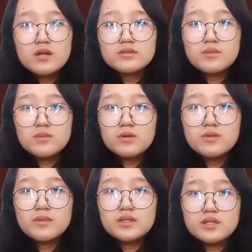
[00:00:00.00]

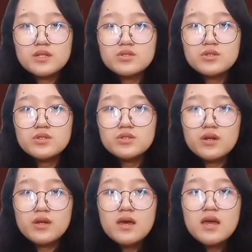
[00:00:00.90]
Ramon Mitre Jr.,
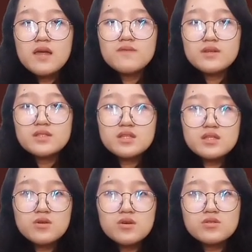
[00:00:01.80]
and
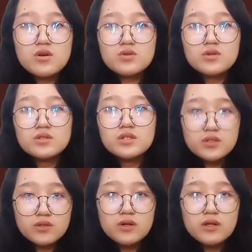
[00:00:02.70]
Francisco Soccer Pico.